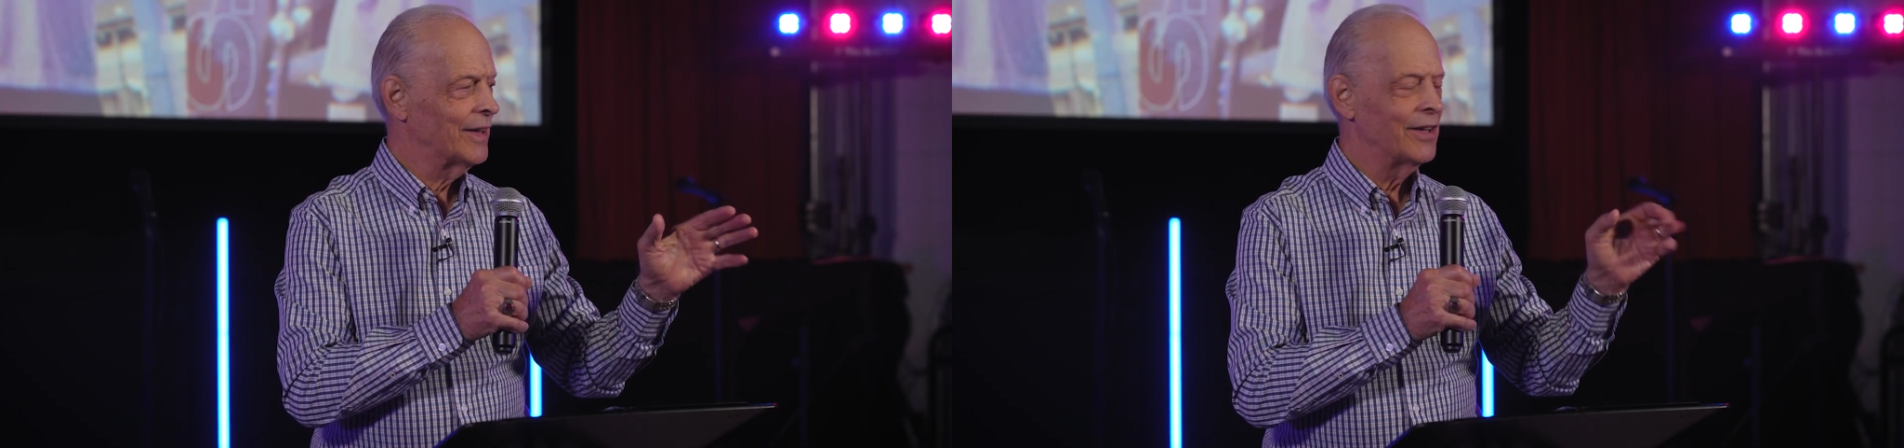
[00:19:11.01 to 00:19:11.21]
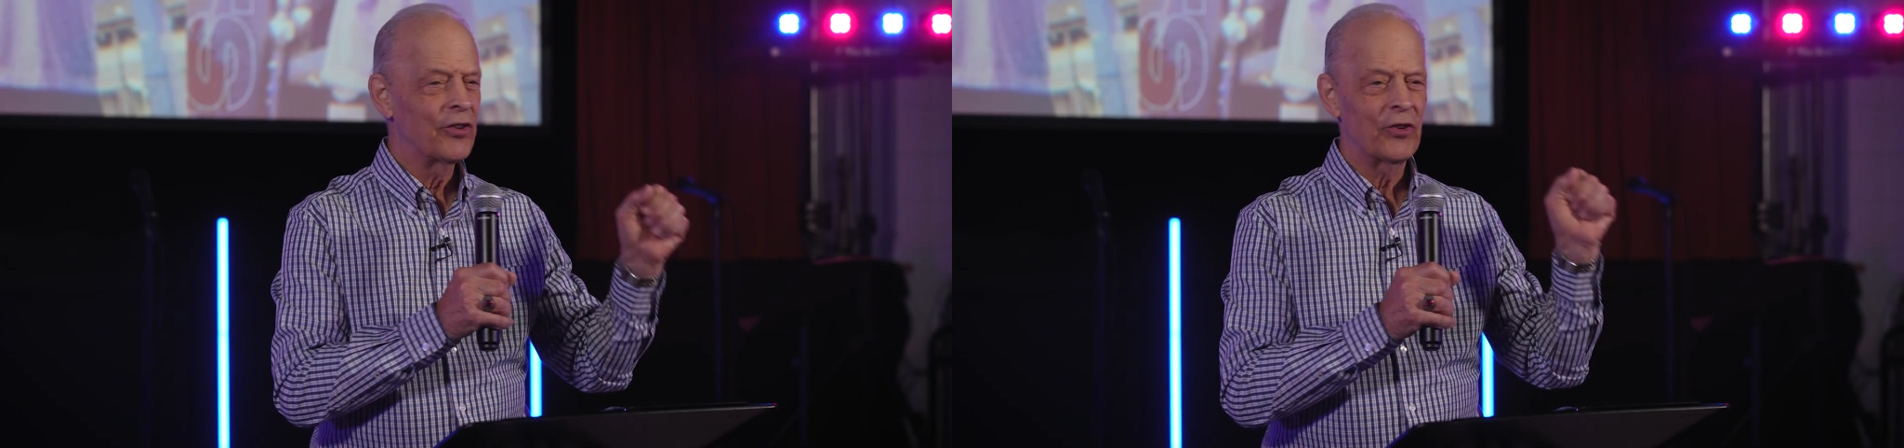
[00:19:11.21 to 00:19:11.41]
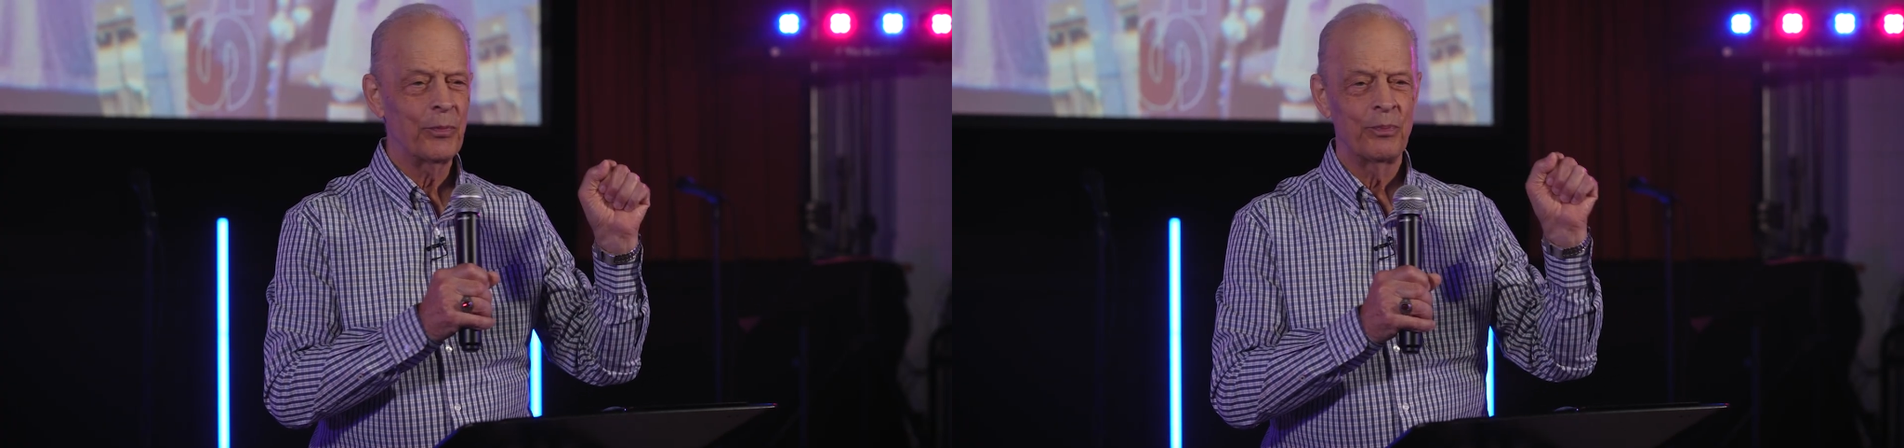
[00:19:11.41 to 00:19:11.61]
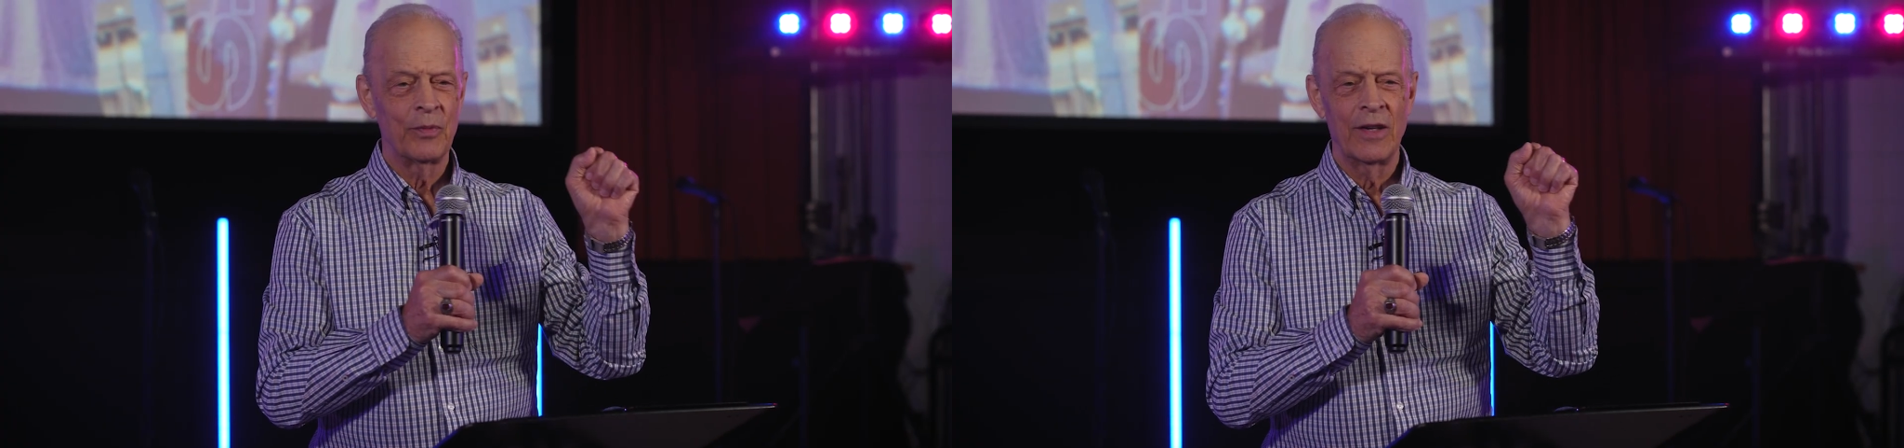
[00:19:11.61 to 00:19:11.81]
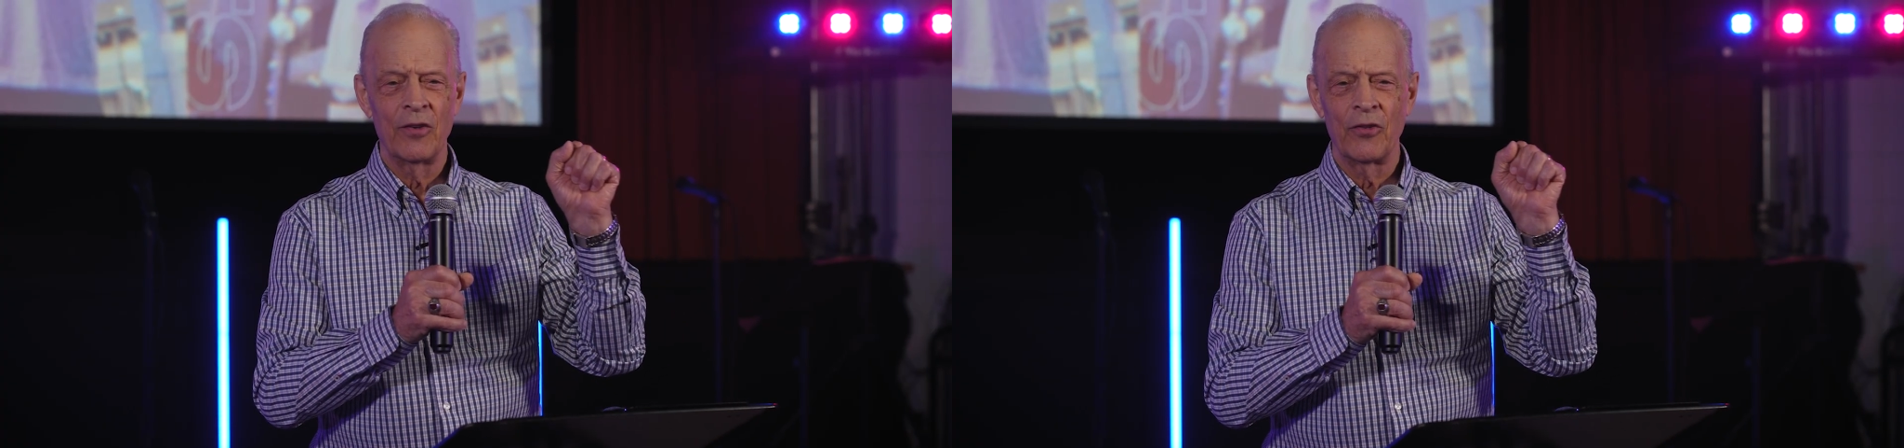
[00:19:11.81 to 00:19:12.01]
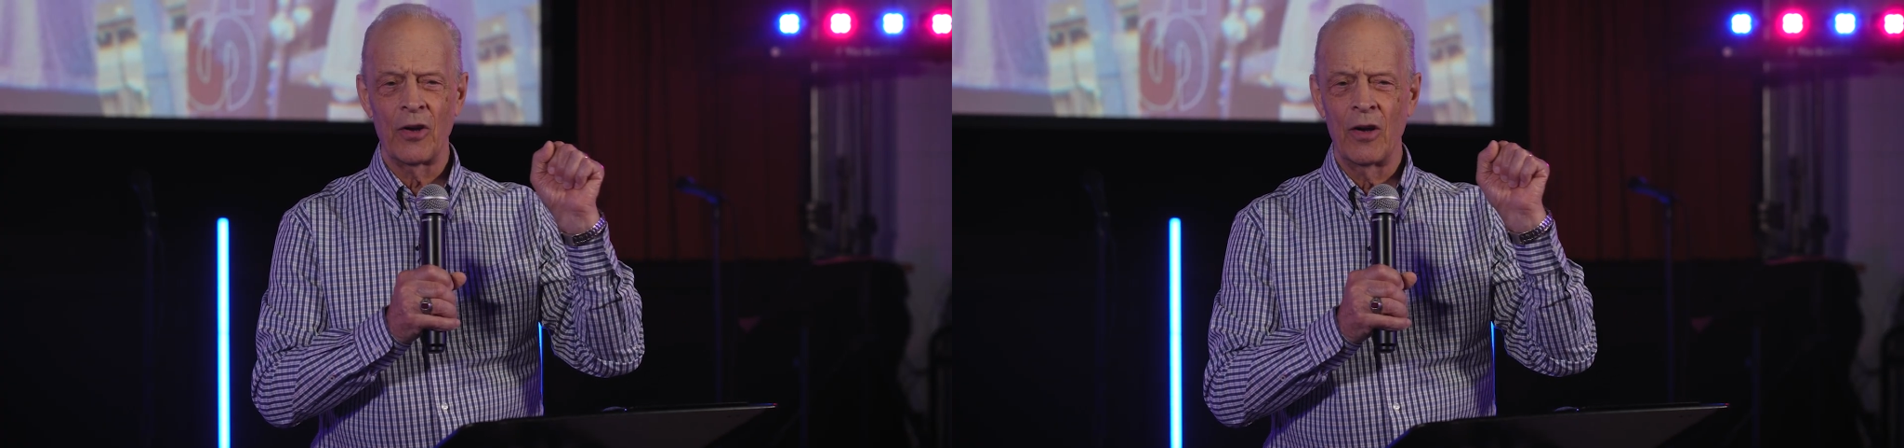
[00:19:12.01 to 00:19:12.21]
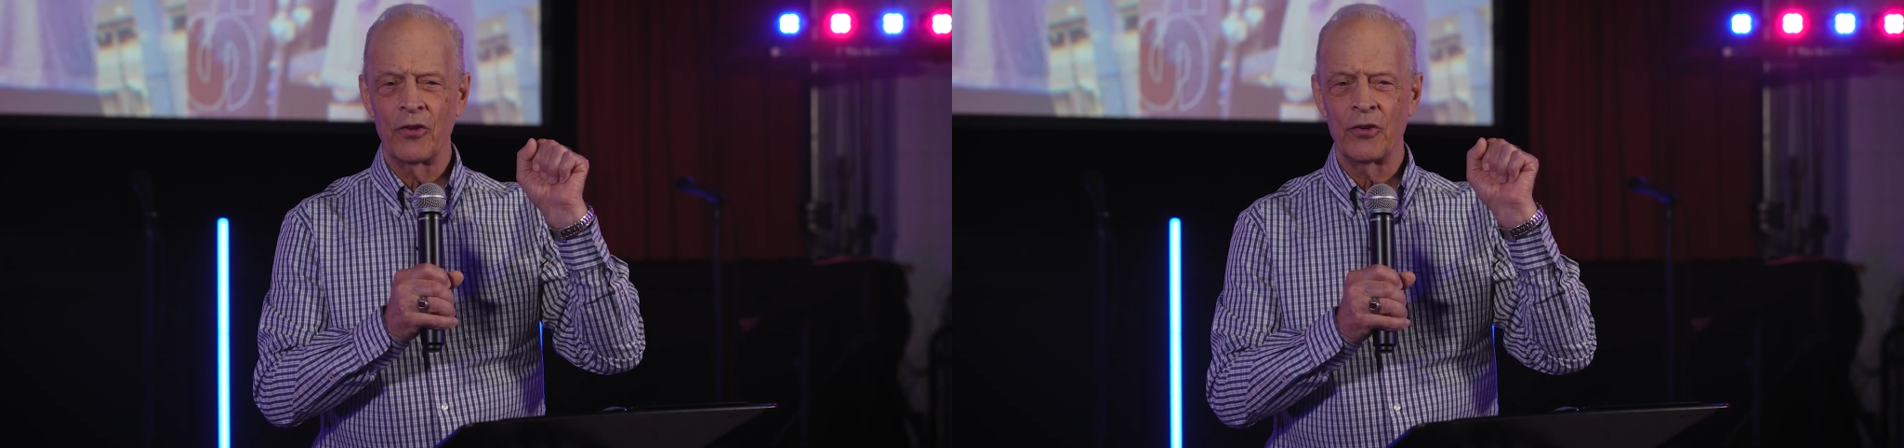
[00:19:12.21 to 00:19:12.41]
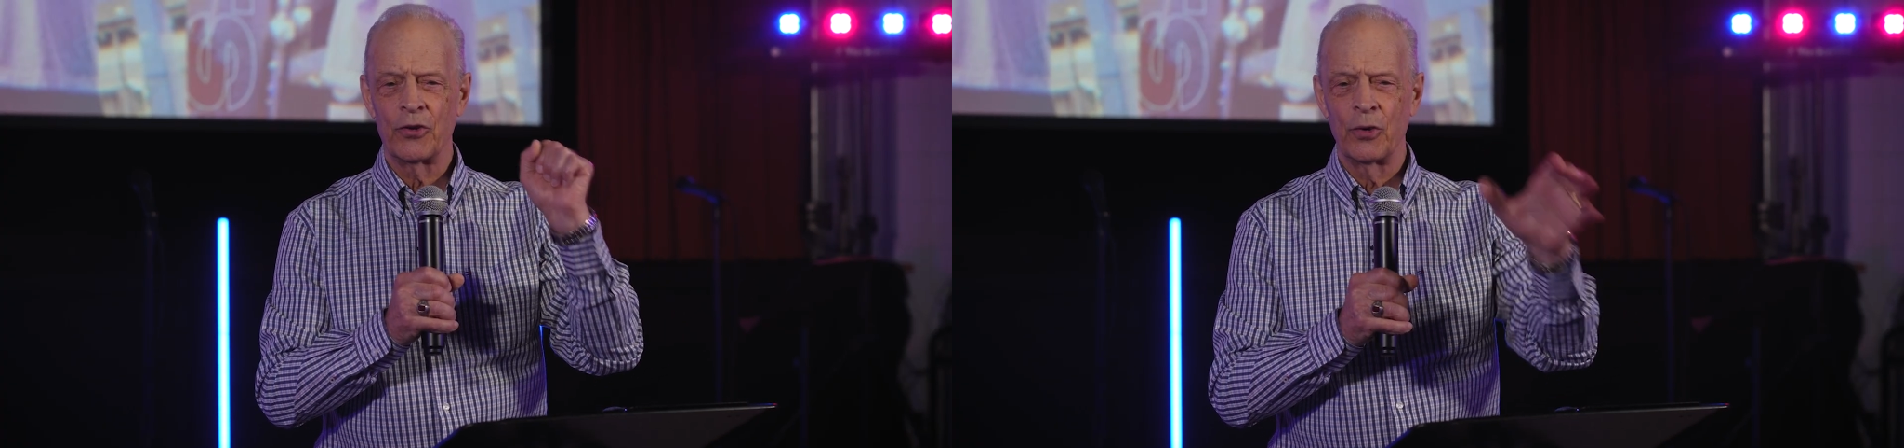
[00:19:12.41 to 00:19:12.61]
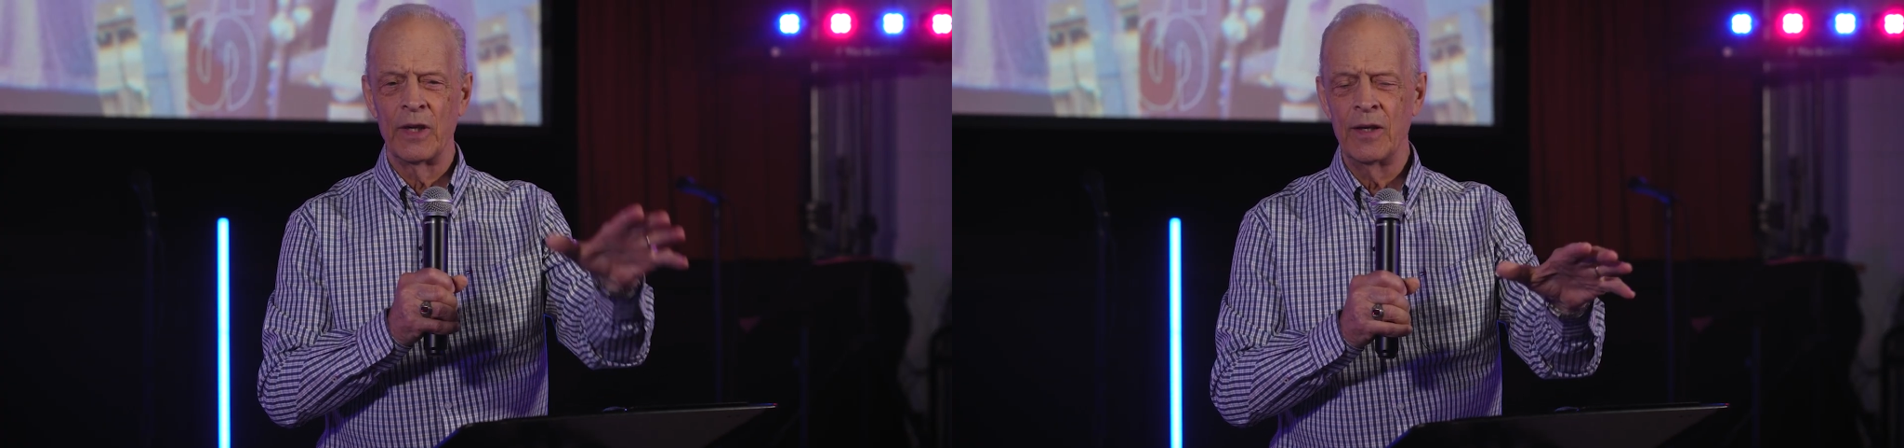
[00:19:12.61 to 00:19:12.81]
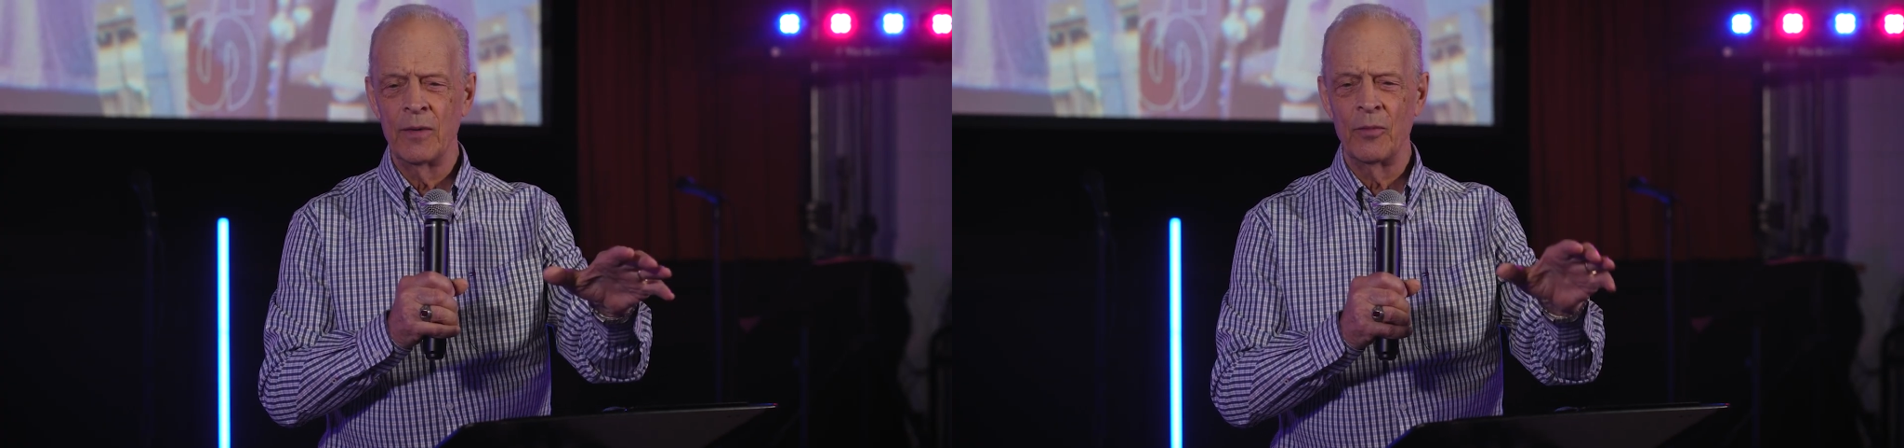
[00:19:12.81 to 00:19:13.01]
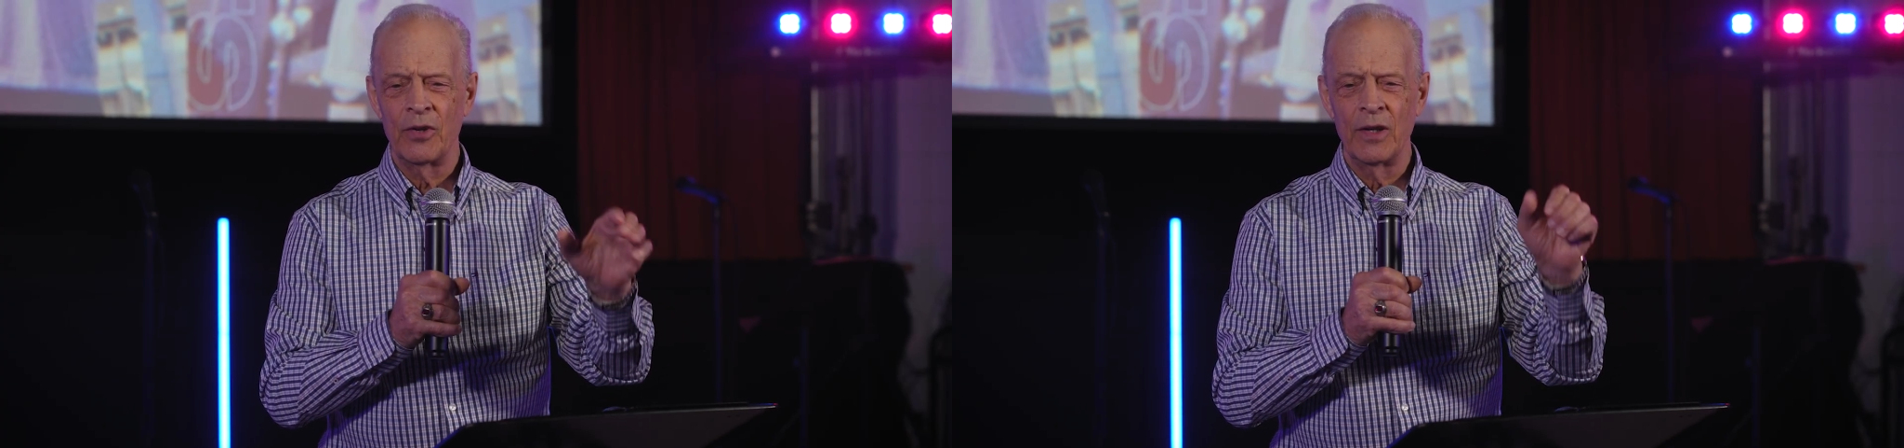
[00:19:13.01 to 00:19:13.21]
He gives us dreams.